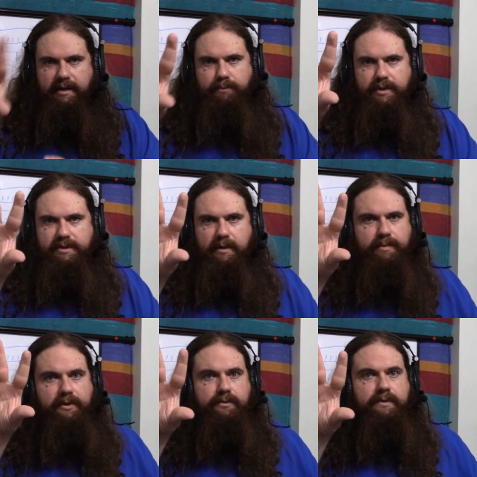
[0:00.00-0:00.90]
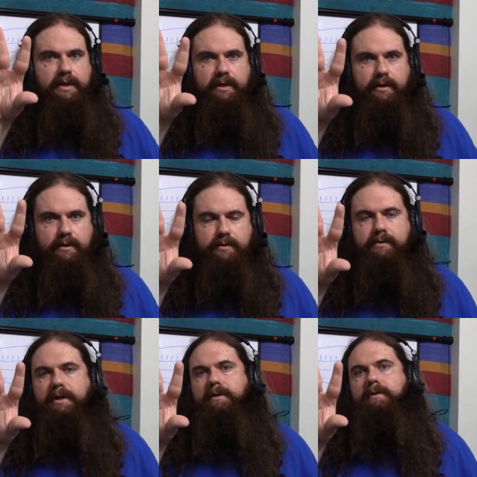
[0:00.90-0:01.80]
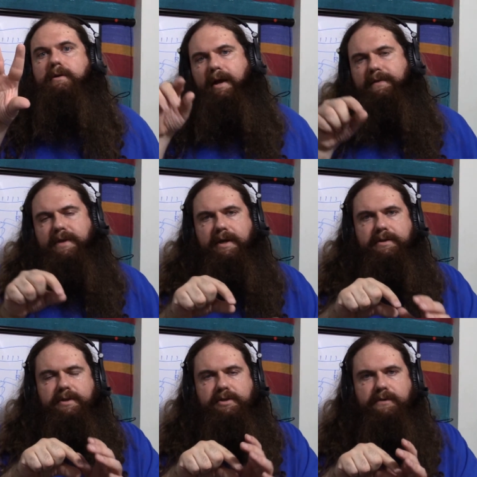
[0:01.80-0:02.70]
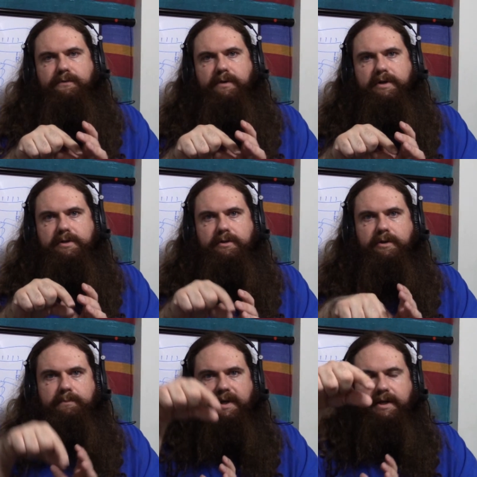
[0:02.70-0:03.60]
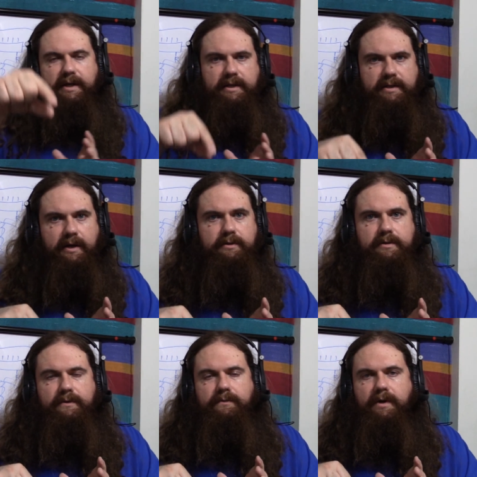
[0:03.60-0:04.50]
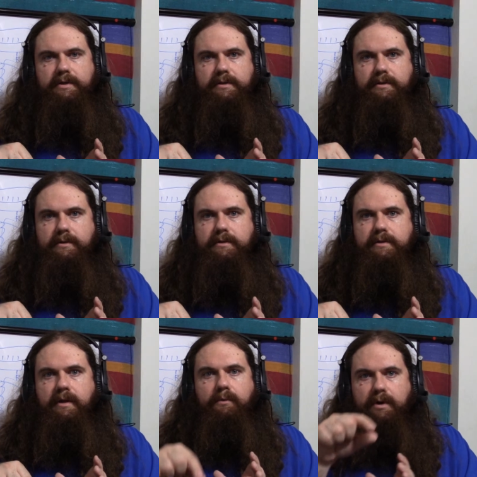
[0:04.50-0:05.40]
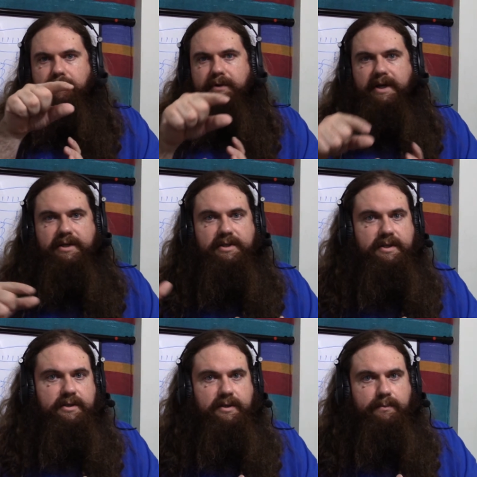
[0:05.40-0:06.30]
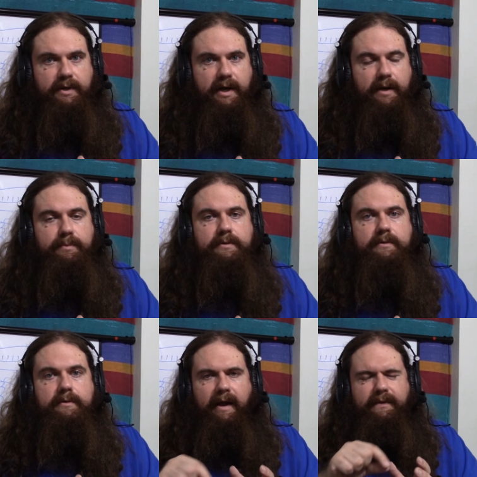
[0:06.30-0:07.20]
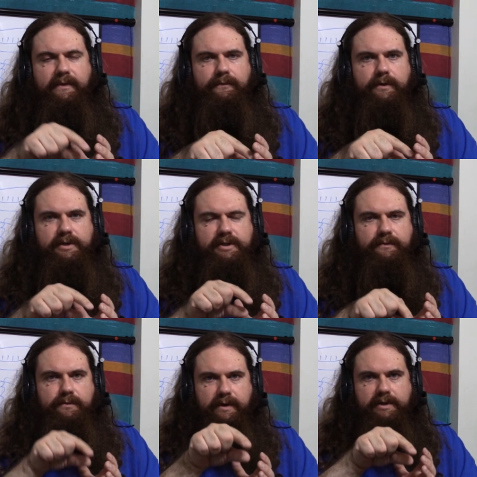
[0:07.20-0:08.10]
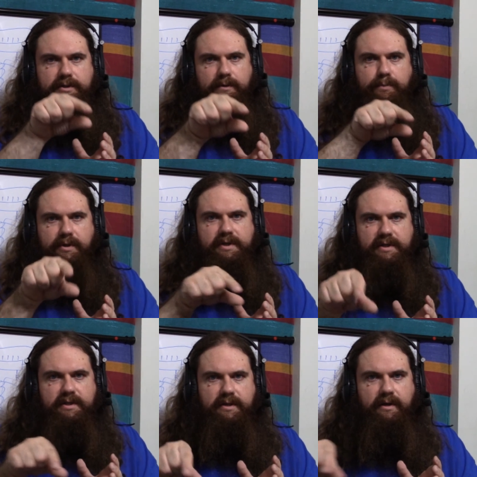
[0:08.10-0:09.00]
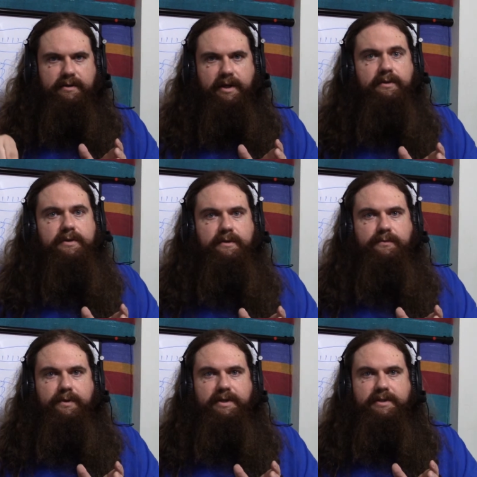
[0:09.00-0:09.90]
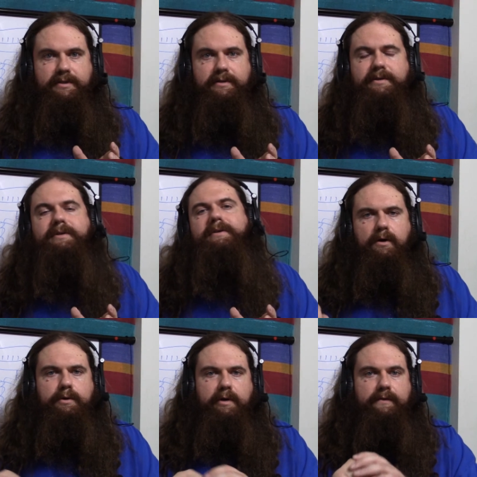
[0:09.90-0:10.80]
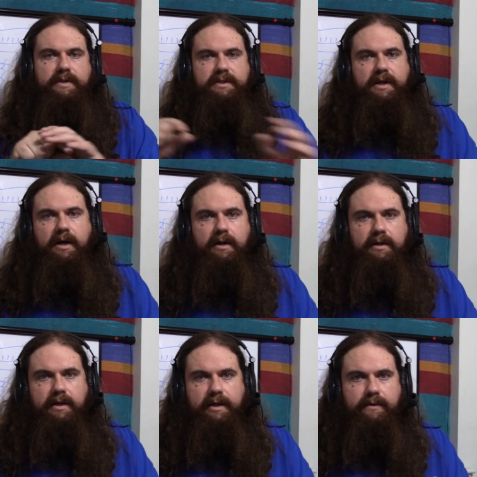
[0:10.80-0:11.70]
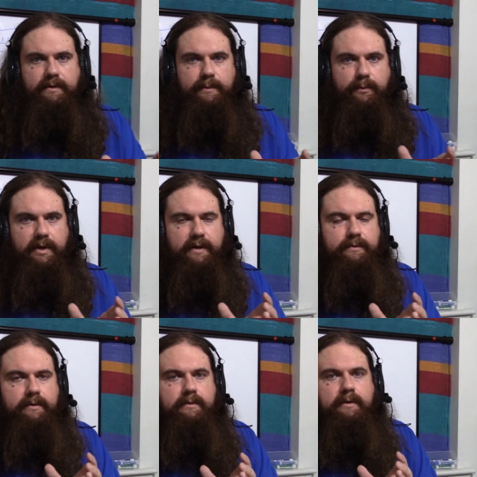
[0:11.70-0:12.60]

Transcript: and puts up a three on your screen. And then the shift register could be connected to other shift registers, one for each digit perhaps. And the first shift register pushes into all the other shift registers, or you have just a conga line of them or whatever.